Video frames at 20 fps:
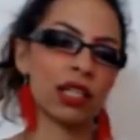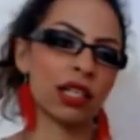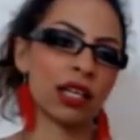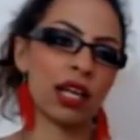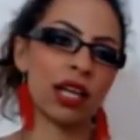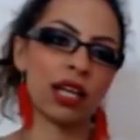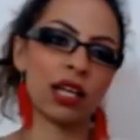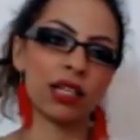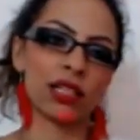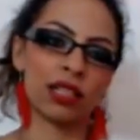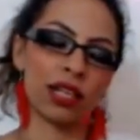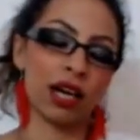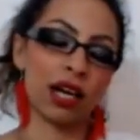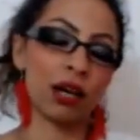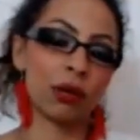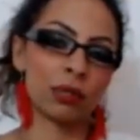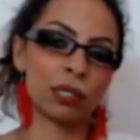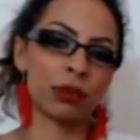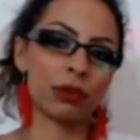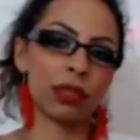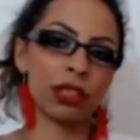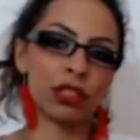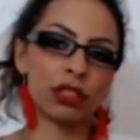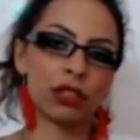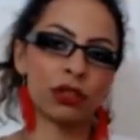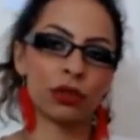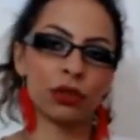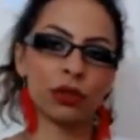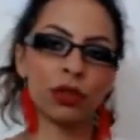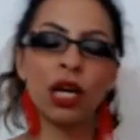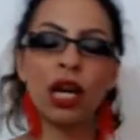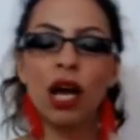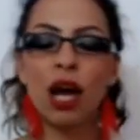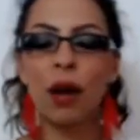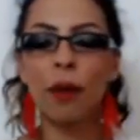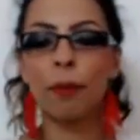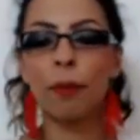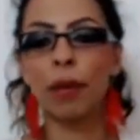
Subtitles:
it helps me too.